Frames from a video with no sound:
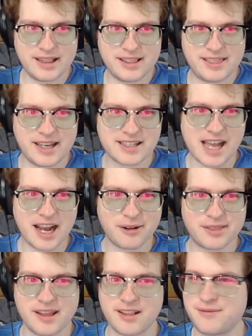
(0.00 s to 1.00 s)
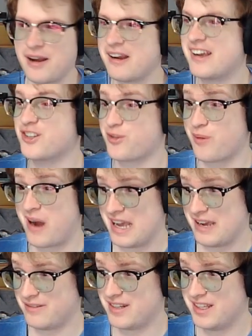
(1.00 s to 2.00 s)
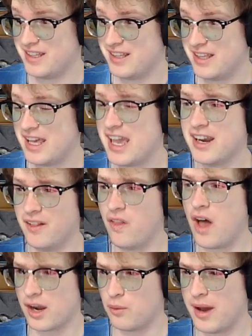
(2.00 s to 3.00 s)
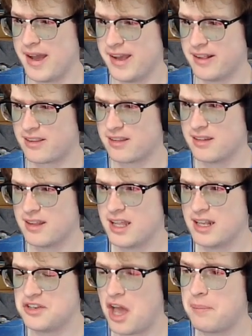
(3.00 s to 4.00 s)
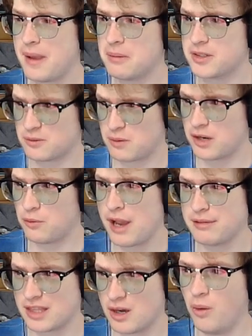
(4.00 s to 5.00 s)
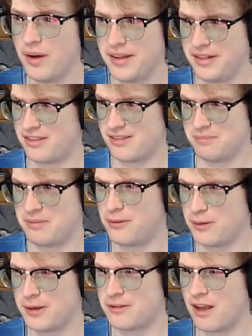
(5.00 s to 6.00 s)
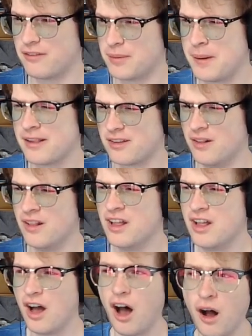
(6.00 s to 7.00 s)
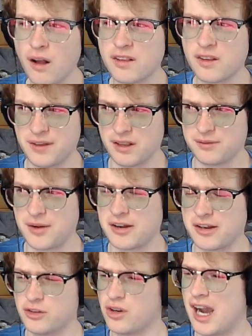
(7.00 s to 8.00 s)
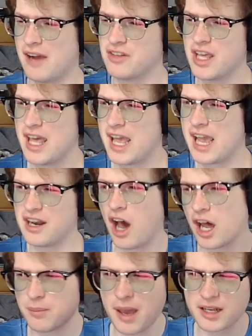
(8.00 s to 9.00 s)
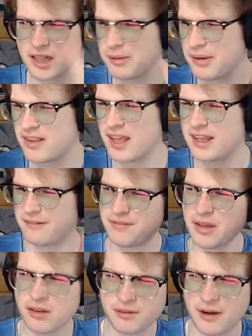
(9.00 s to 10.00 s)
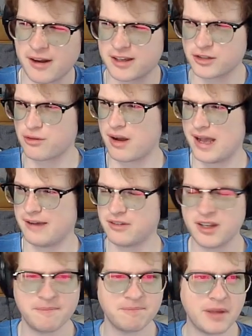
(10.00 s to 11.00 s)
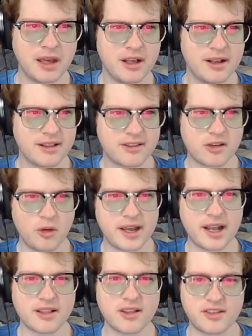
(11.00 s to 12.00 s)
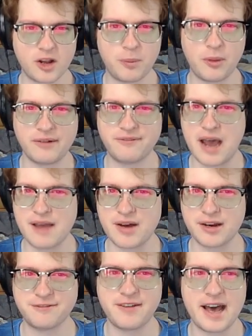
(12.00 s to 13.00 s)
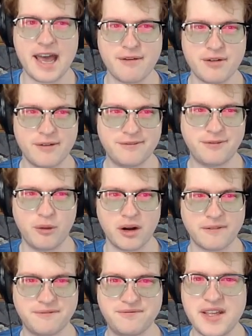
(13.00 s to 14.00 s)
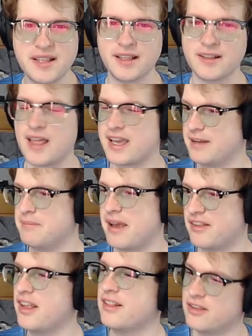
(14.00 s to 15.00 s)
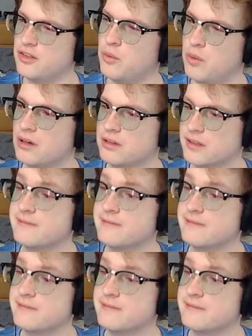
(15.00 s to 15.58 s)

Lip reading: the entire thing is very contrived in a lot of ways. Not being able to run away with the coins before you solve the puzzle also feels very contrived. It automatically resetting feels very contrived. So it gets a 0.5 out of 5 for feeling like it makes sense in the world.